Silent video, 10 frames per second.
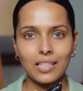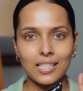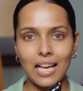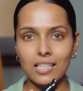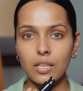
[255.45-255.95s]

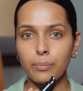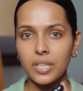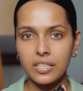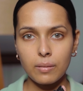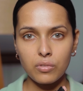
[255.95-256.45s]
This has
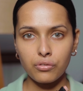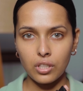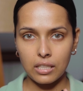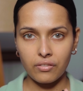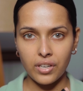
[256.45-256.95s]
medium to
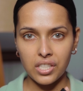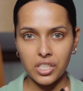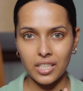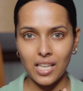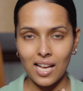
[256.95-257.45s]
full coverage.
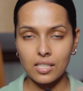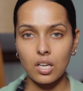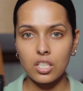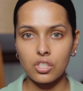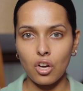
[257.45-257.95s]
It has
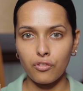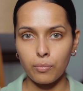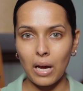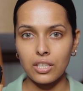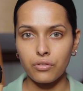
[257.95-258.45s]
got a
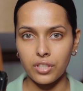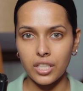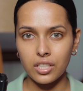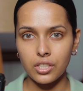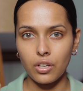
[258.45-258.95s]
soft matte
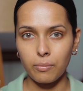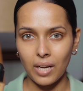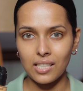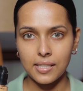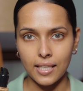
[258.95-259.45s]
finish on
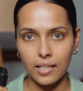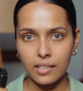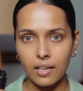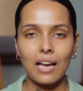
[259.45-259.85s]
my skin.